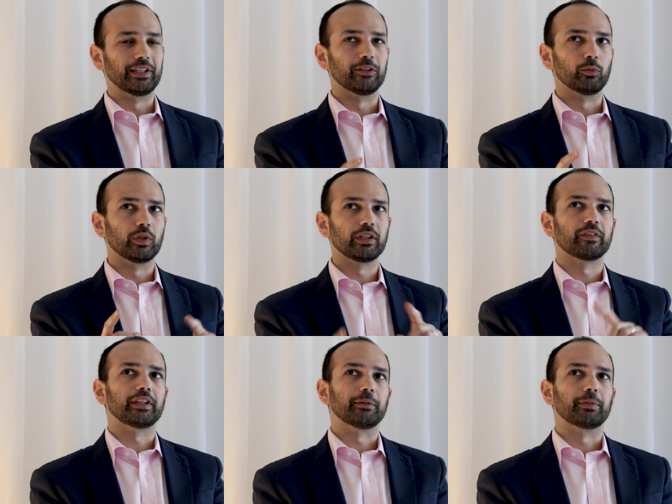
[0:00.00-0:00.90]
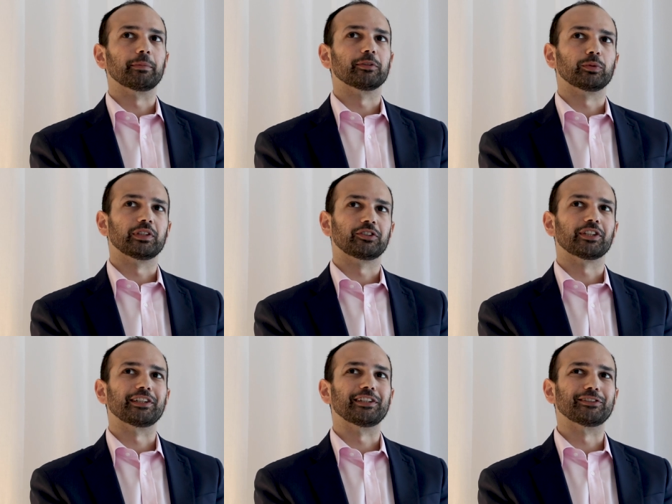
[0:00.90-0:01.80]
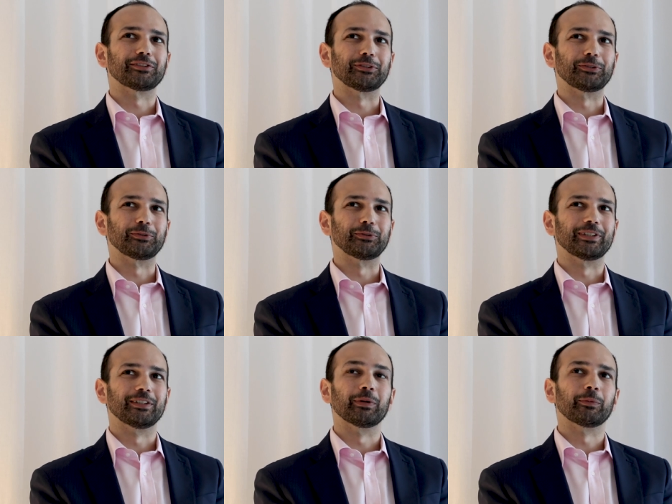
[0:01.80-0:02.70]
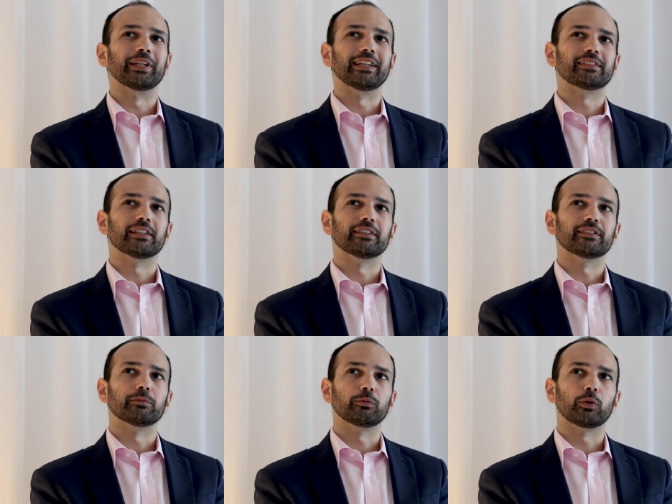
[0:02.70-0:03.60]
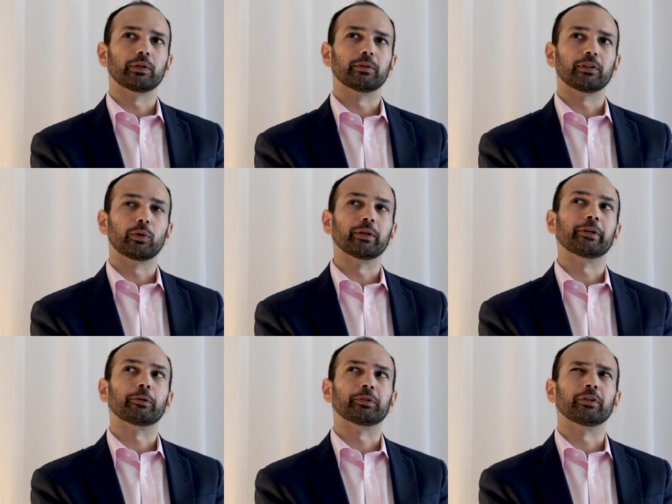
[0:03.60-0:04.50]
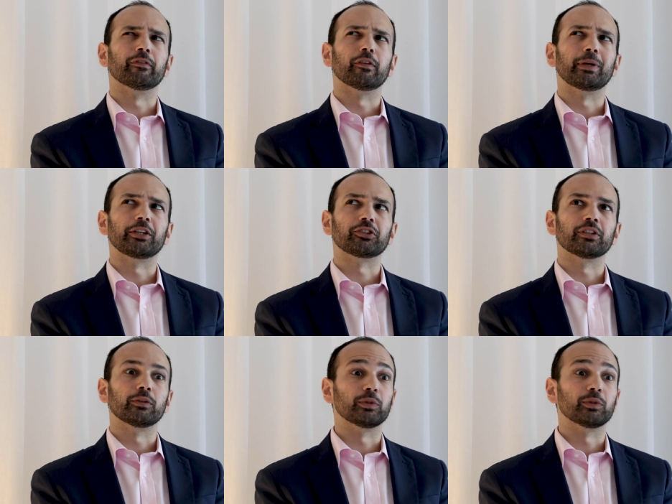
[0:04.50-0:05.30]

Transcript: in one of the papers with the Chinese who uh, when, when, they sent some quantum, uh, quantum, encrypted information.